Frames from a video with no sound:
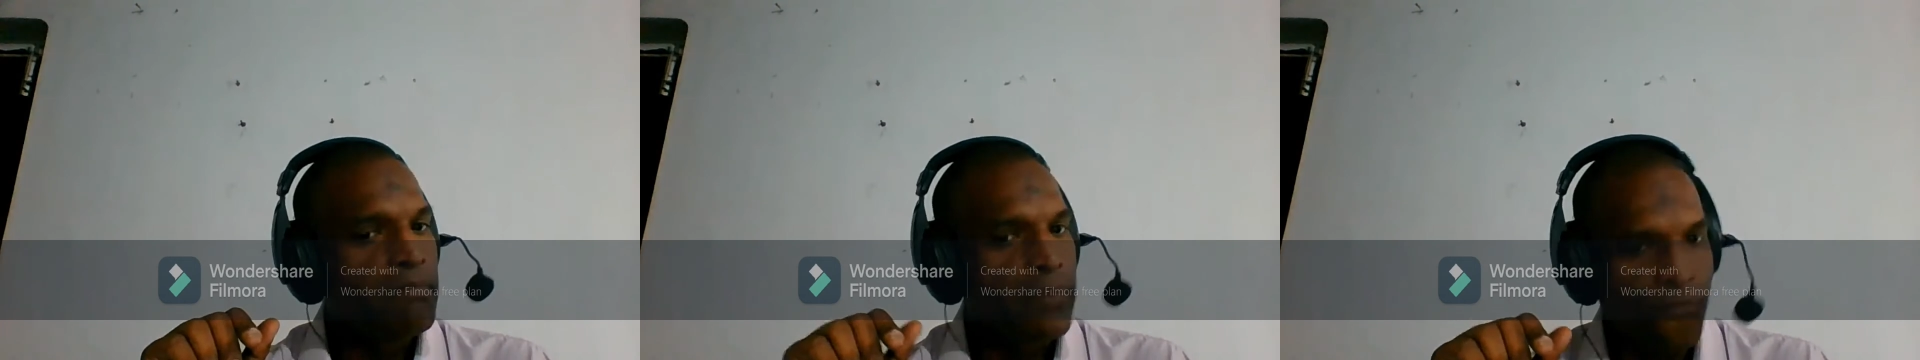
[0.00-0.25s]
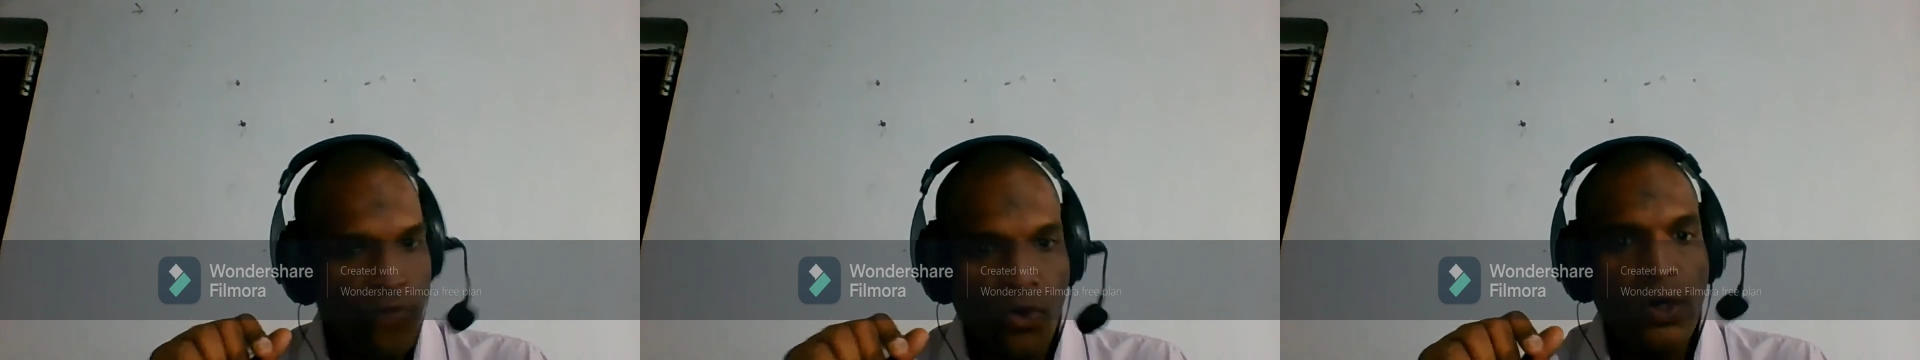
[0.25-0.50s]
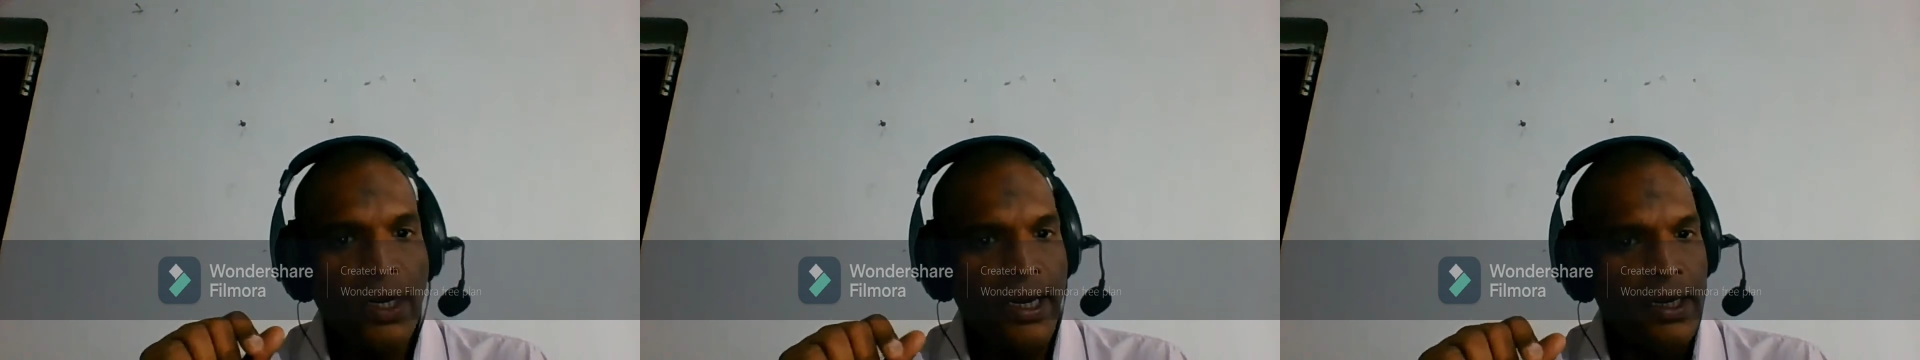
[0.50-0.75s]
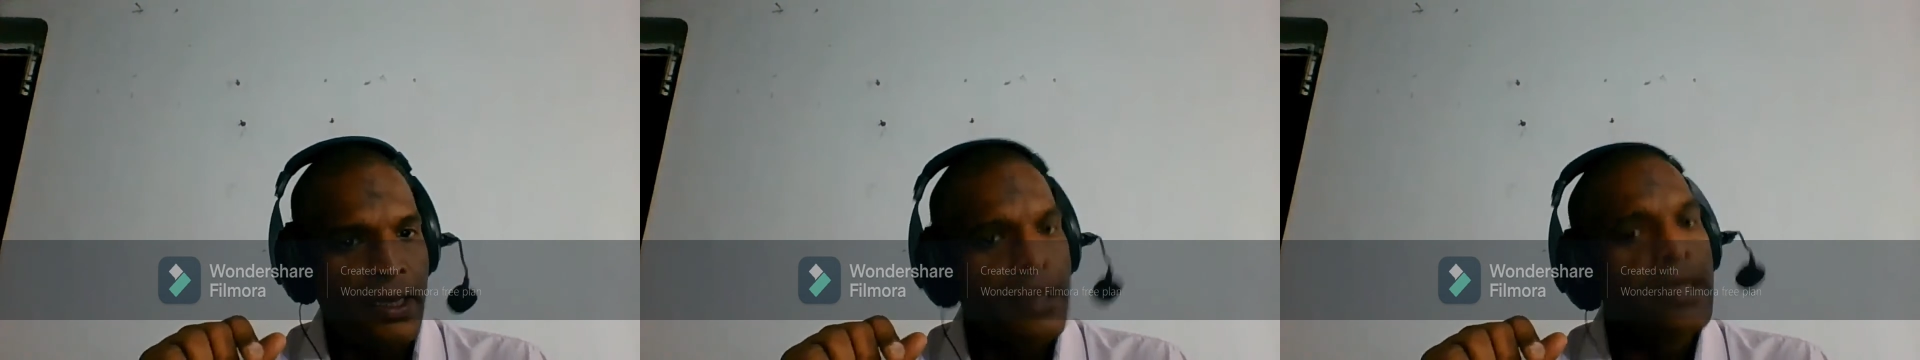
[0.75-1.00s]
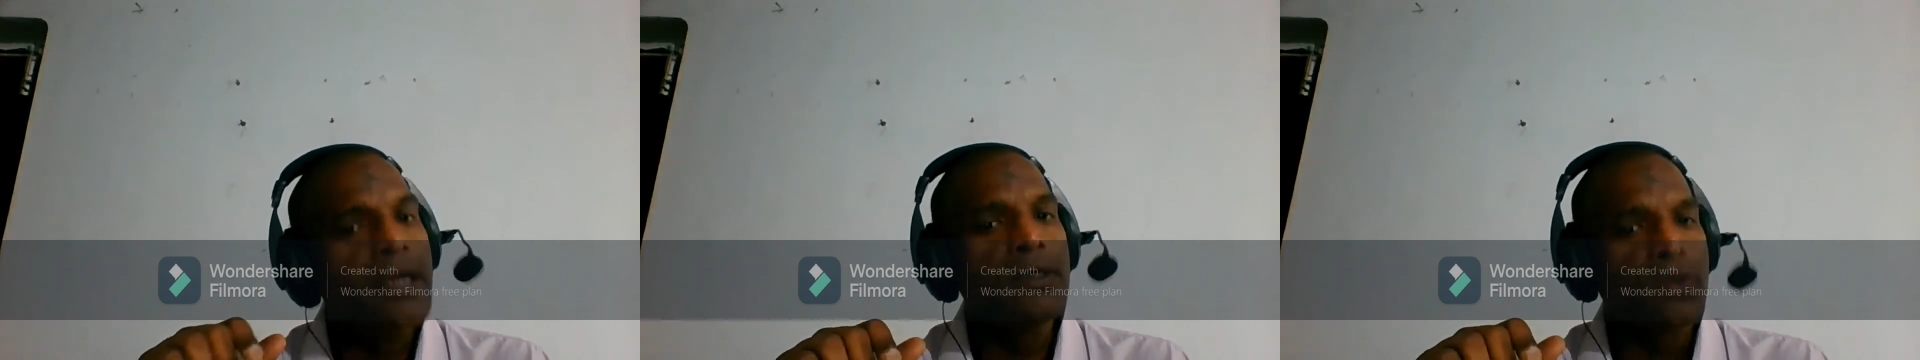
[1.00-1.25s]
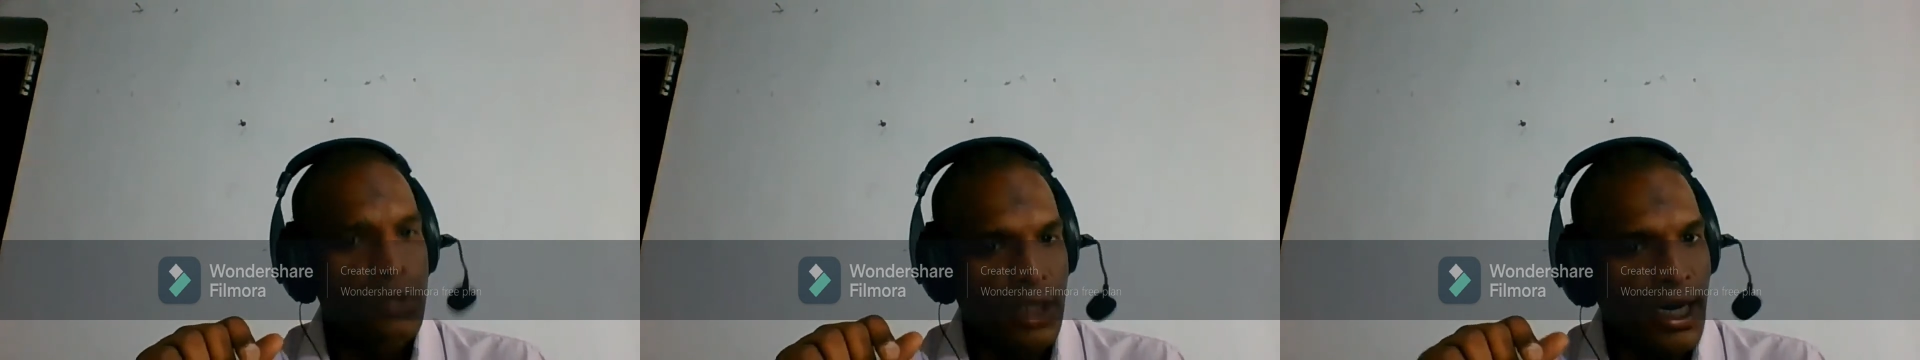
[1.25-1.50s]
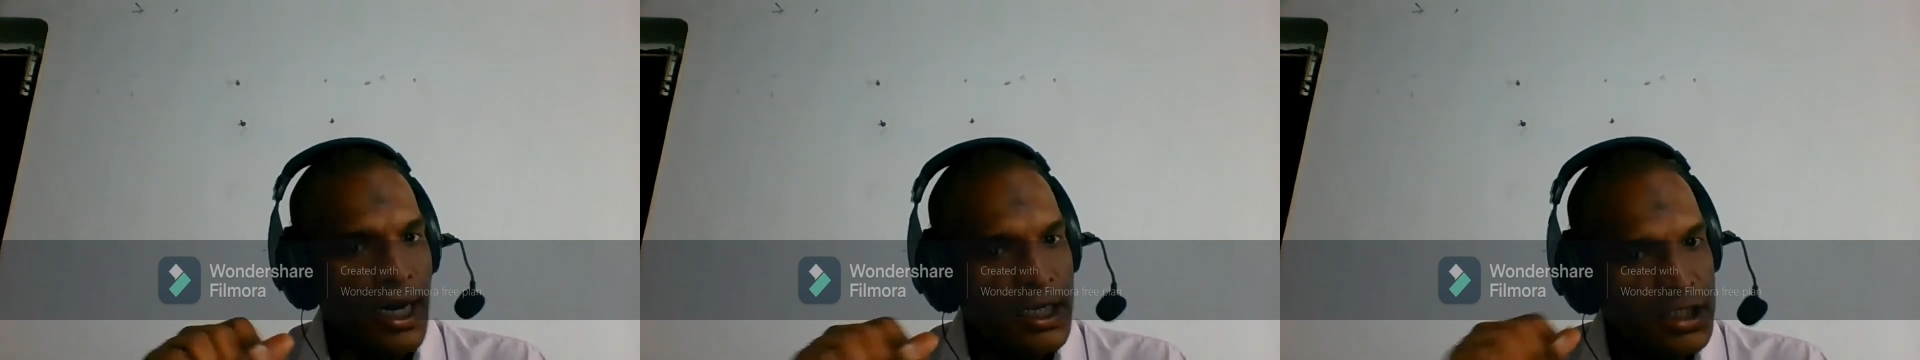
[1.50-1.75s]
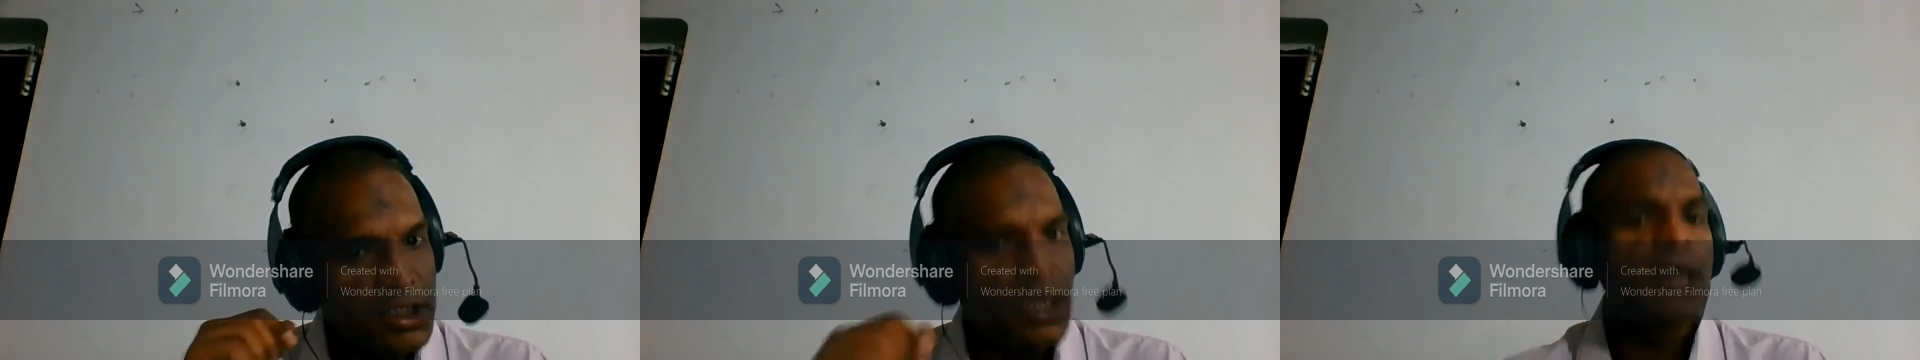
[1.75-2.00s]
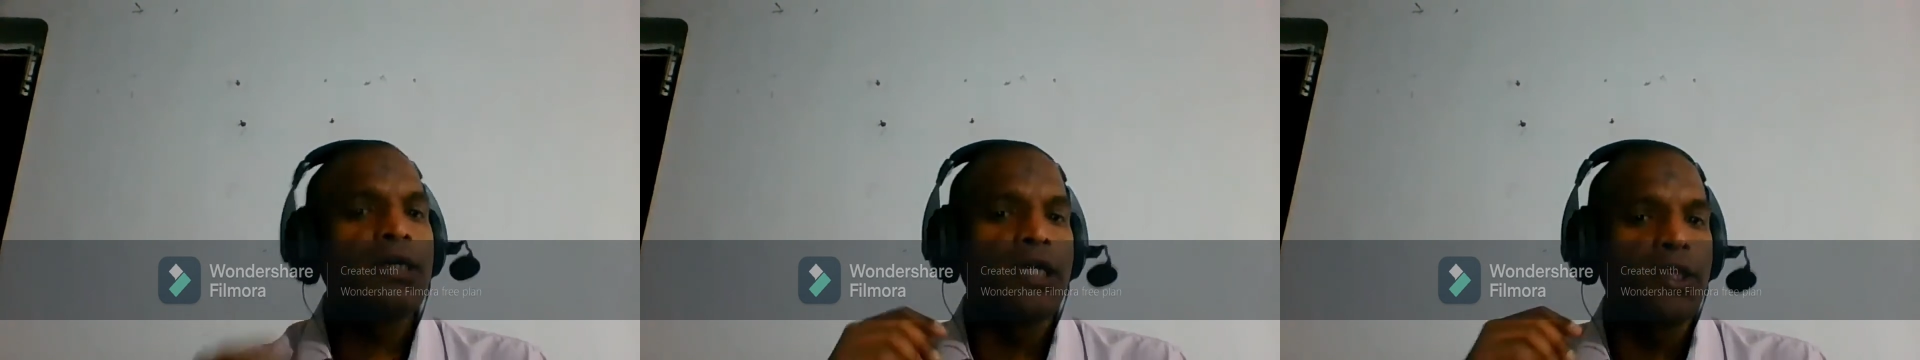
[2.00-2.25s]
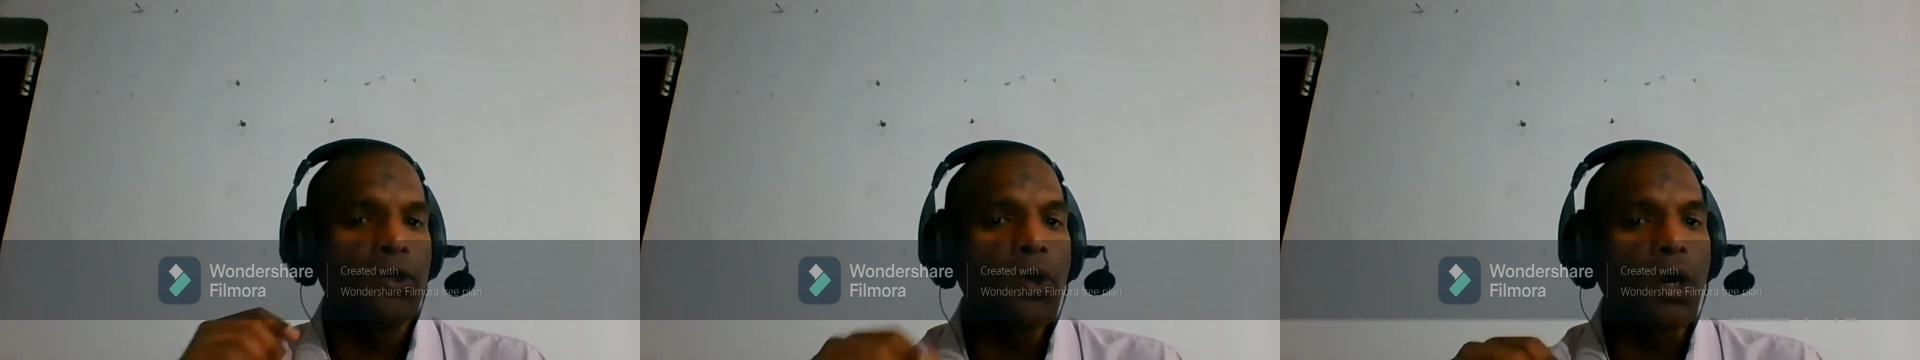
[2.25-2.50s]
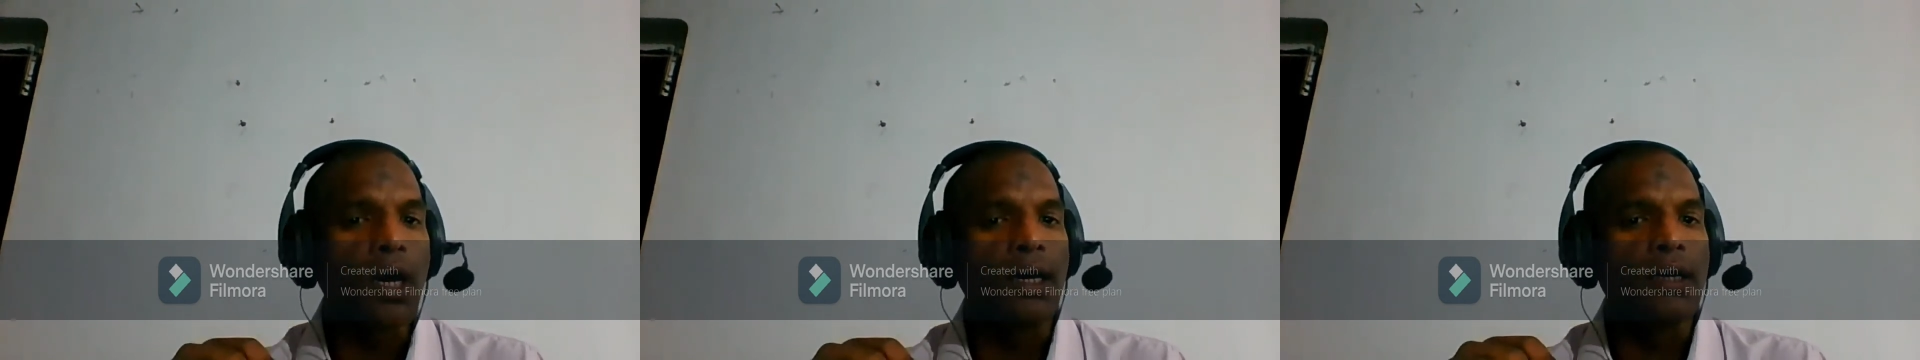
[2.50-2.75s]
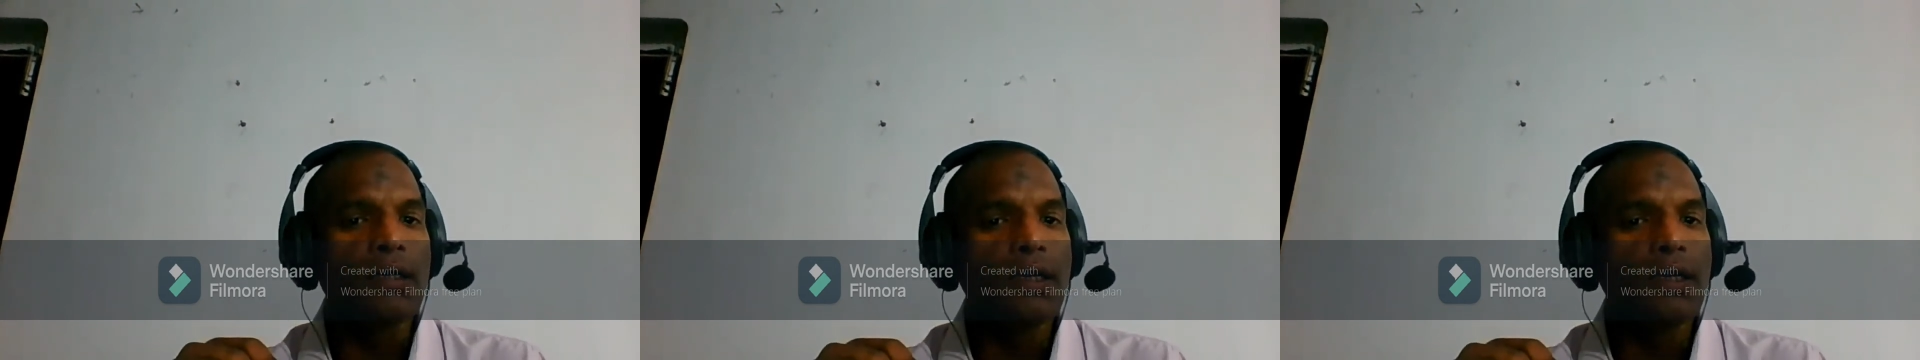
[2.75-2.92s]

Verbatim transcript: before getting into the ashtanga yoga